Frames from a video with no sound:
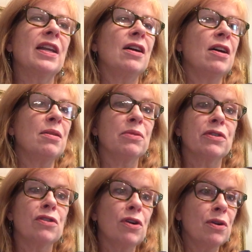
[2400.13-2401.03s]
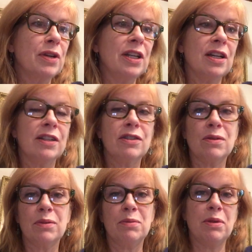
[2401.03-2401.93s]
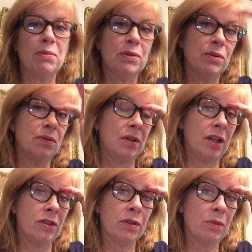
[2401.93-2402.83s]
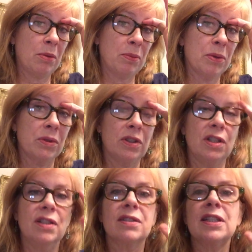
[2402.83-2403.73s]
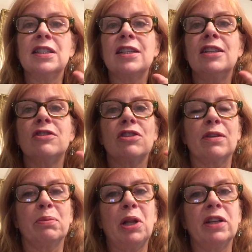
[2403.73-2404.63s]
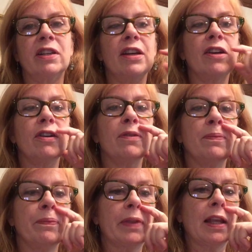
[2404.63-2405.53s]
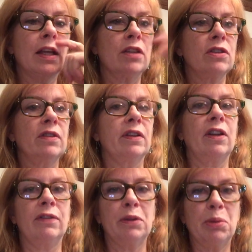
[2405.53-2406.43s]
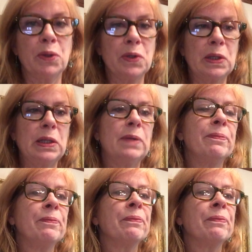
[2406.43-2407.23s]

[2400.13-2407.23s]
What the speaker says: I am sorry, I don't remember. I just remember she's Cindy. She has blonde hair. She's a lovely person.